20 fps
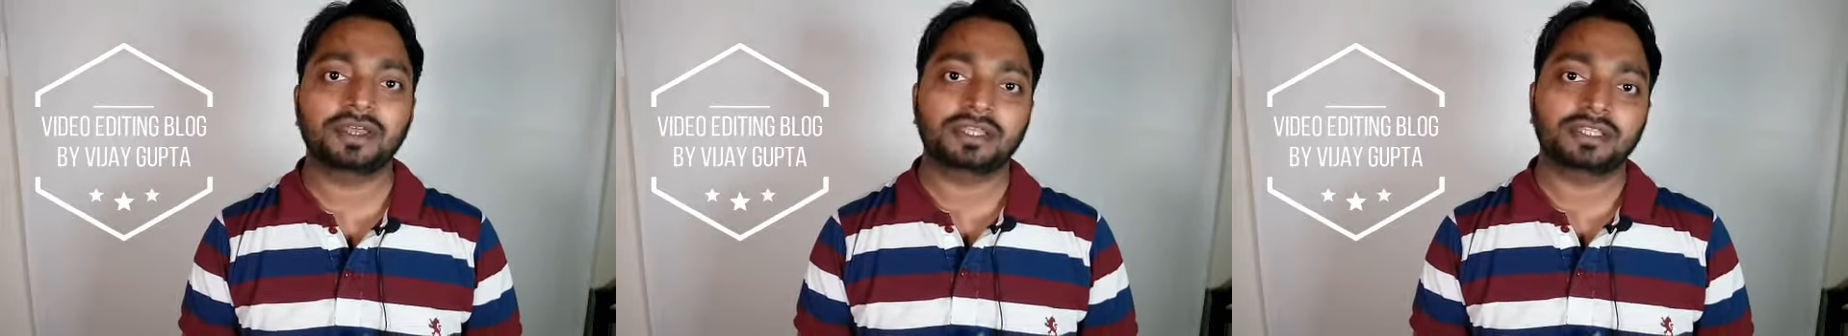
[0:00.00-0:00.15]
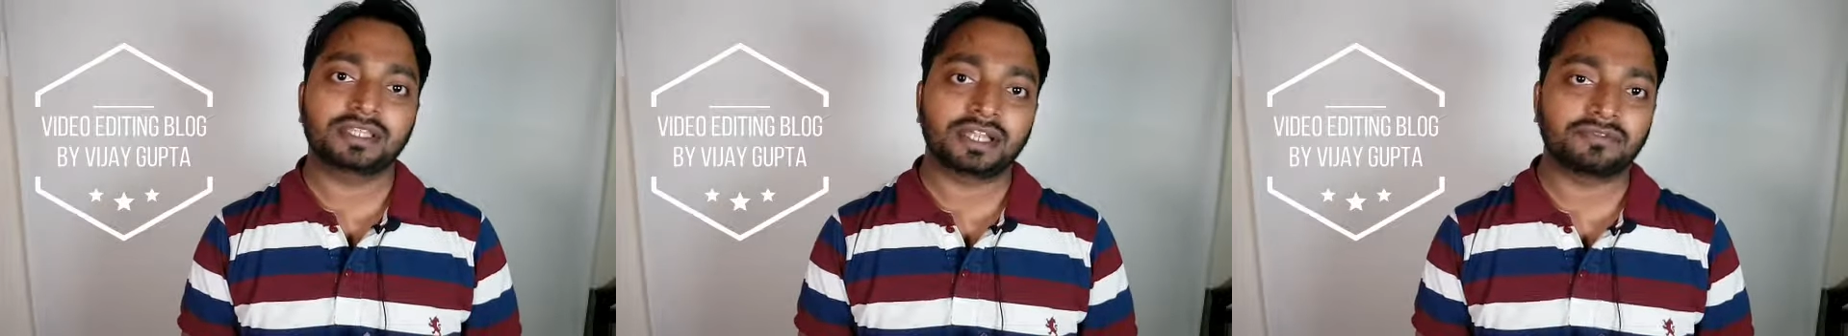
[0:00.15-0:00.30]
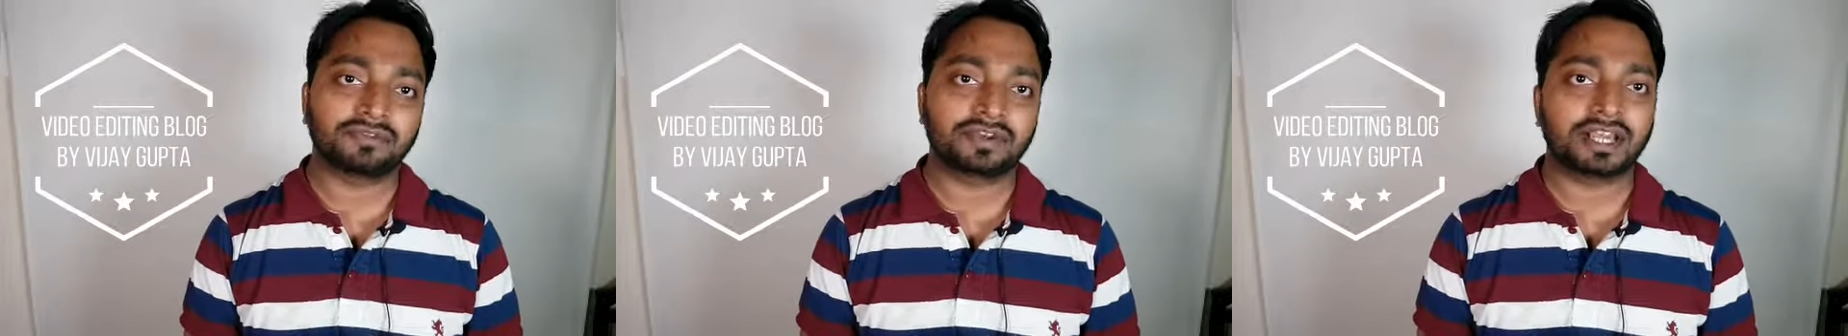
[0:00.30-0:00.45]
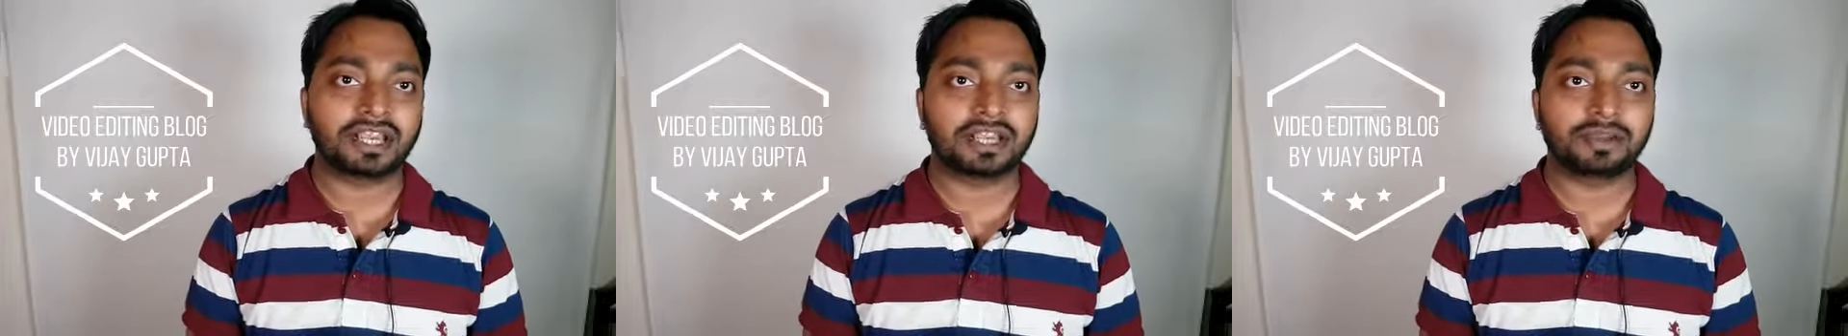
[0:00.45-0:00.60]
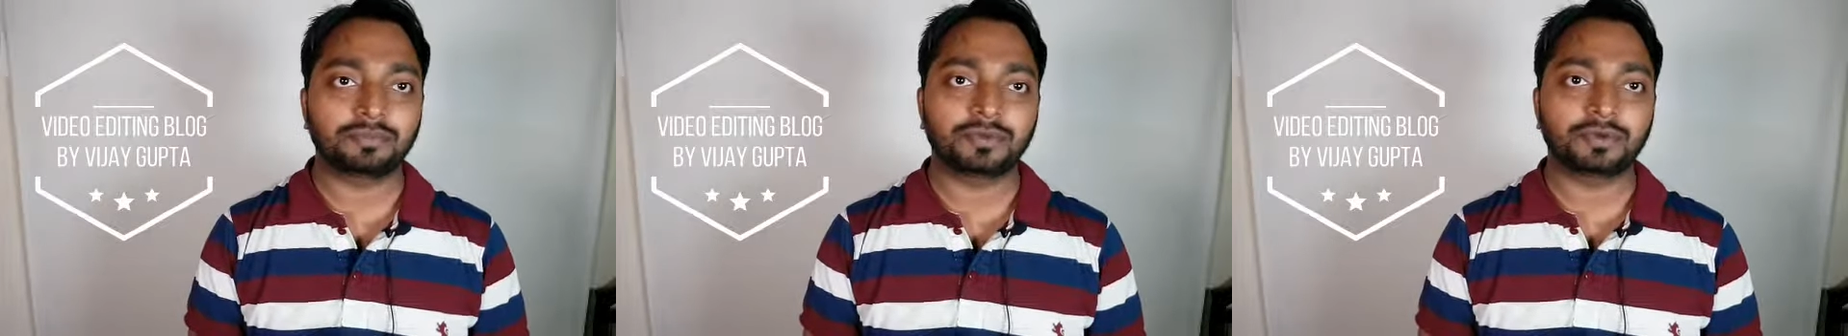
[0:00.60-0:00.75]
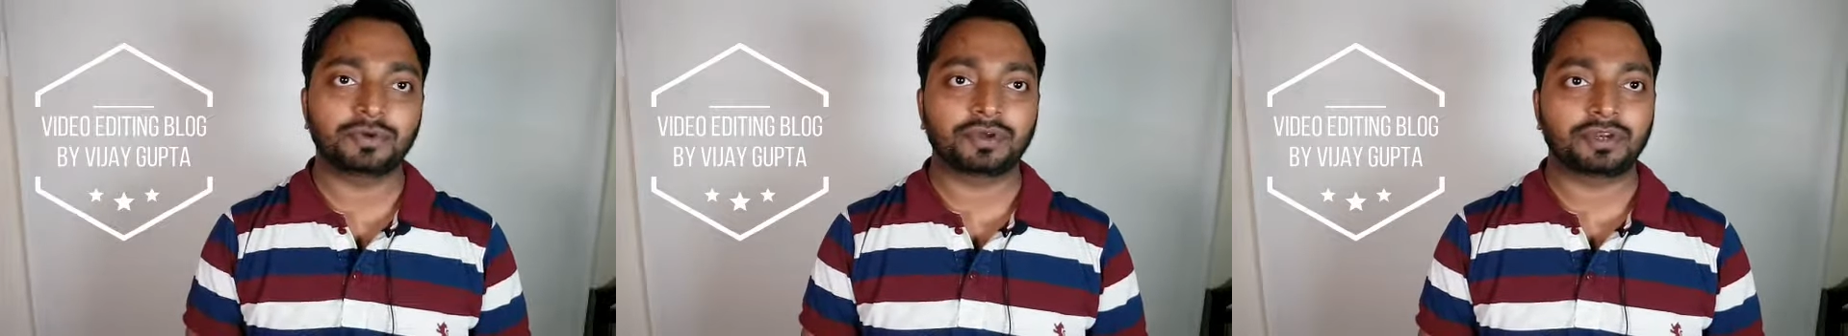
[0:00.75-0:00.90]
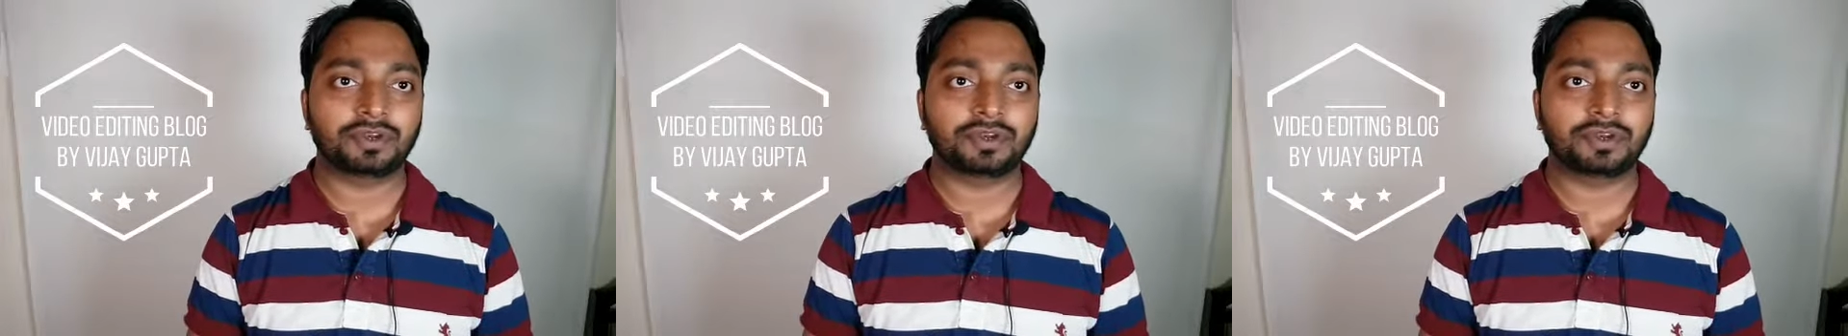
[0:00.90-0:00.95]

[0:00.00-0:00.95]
That will help you a